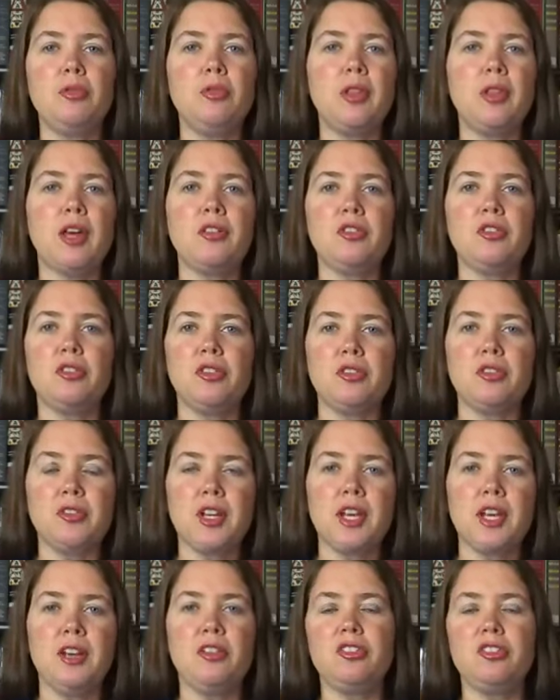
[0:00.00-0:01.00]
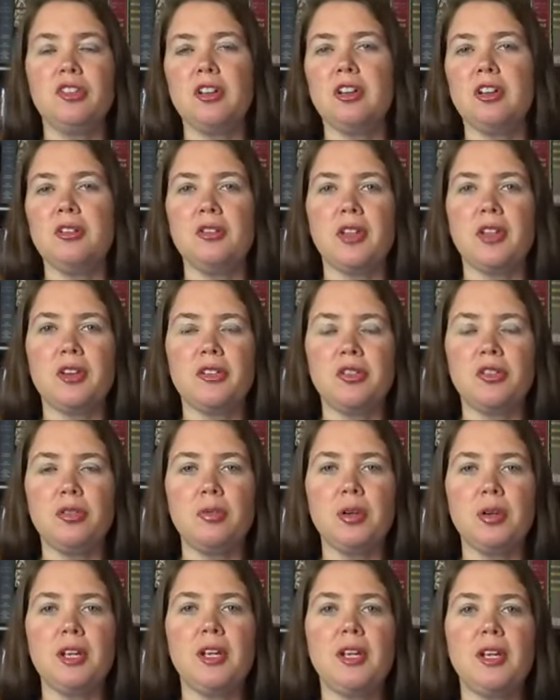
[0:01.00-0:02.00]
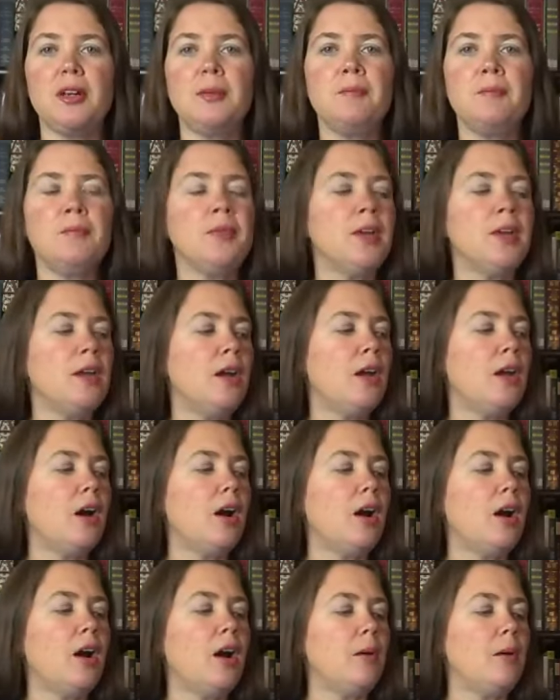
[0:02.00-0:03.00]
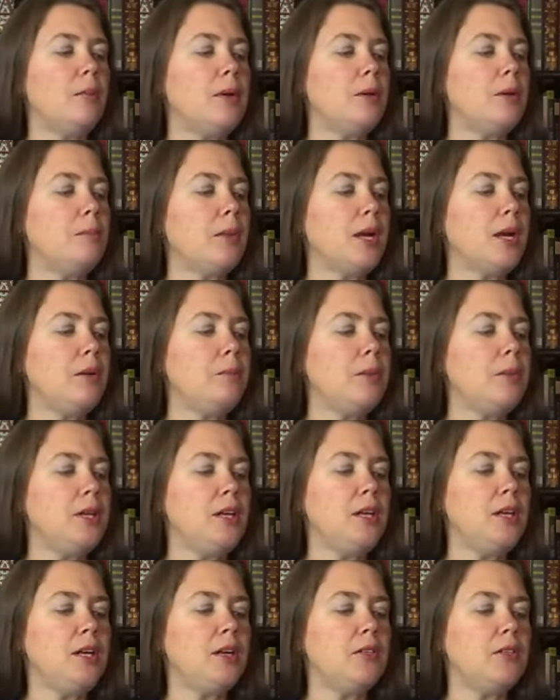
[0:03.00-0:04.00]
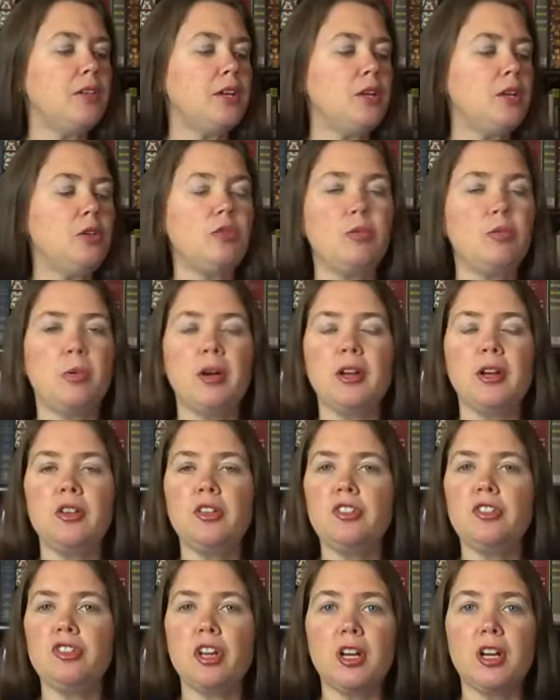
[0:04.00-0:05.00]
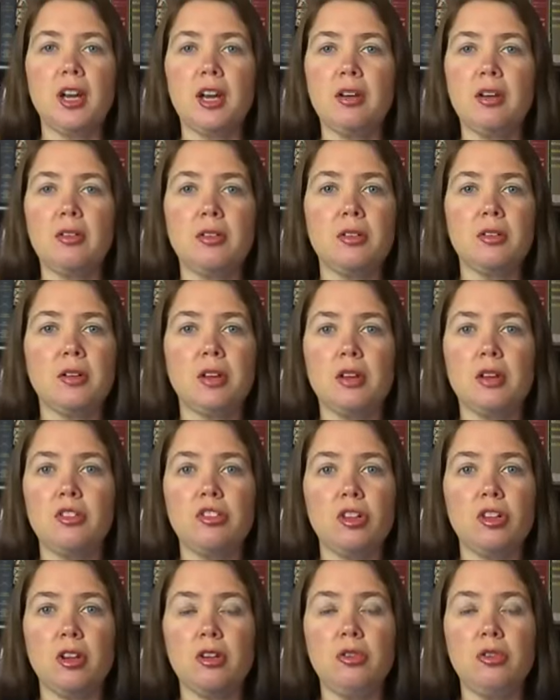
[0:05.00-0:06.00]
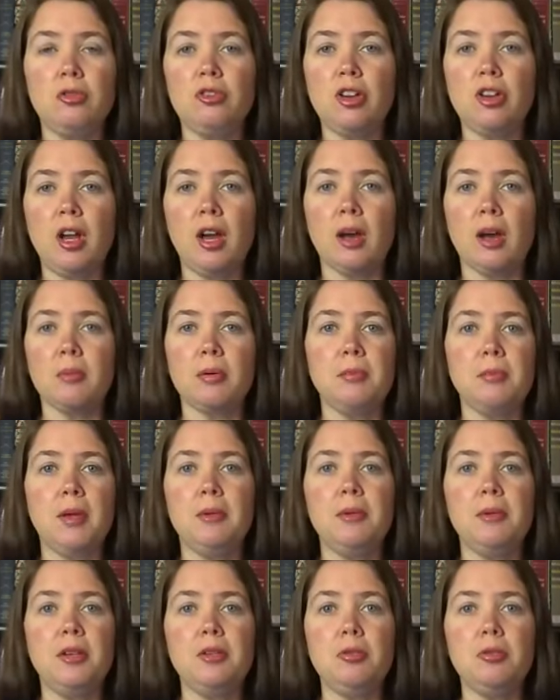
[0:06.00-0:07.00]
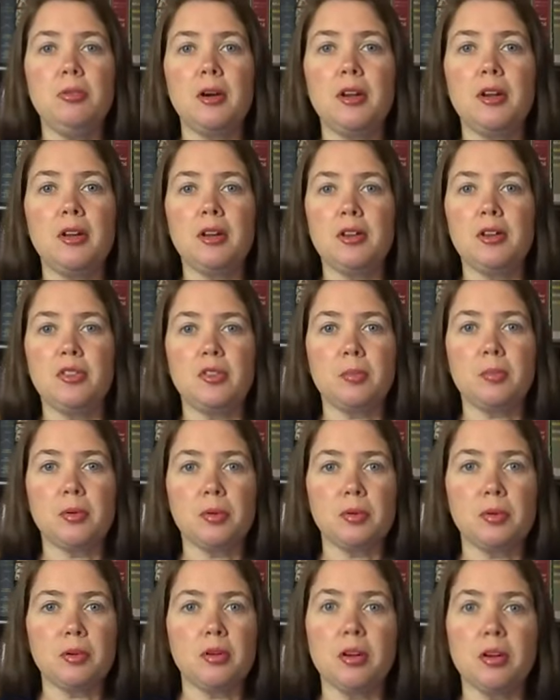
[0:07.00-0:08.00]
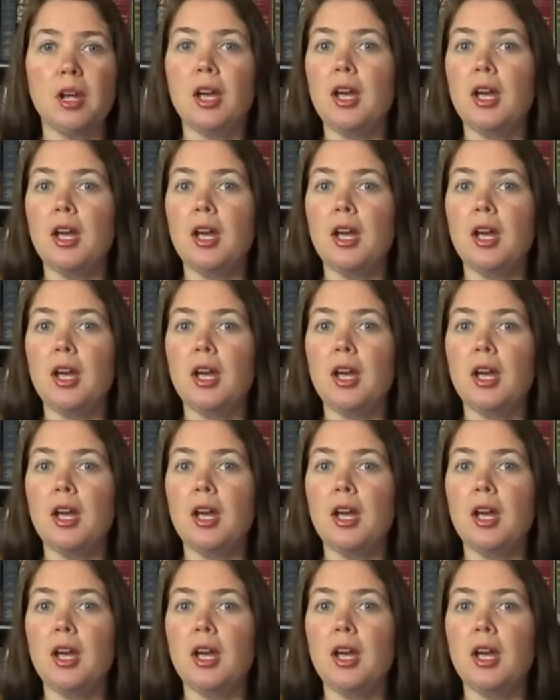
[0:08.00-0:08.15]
that certification or that degree. It might be that you've wanted to check out a new job. Maybe you want to explore